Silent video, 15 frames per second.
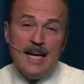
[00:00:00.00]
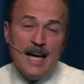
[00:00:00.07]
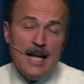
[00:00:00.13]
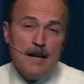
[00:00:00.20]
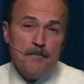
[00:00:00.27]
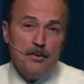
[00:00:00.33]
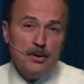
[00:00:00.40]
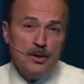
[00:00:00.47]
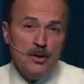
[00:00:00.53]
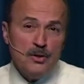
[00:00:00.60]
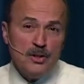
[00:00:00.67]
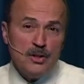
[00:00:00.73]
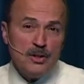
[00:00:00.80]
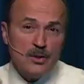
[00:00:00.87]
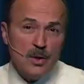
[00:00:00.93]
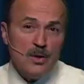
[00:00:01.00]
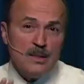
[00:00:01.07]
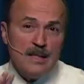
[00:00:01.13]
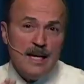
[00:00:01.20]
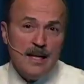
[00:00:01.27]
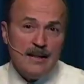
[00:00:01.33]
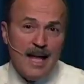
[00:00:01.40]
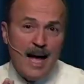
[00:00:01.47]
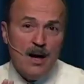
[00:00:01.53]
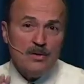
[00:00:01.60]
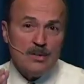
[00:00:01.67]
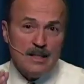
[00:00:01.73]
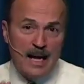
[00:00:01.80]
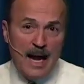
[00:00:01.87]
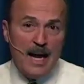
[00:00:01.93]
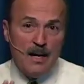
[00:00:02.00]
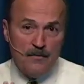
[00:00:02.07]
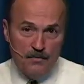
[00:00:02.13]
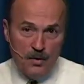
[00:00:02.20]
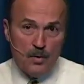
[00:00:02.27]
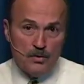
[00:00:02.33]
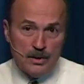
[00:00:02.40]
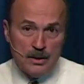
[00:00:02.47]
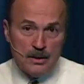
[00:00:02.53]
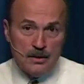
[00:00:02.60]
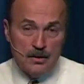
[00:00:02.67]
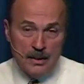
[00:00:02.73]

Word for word: and it produces 13,008 volts.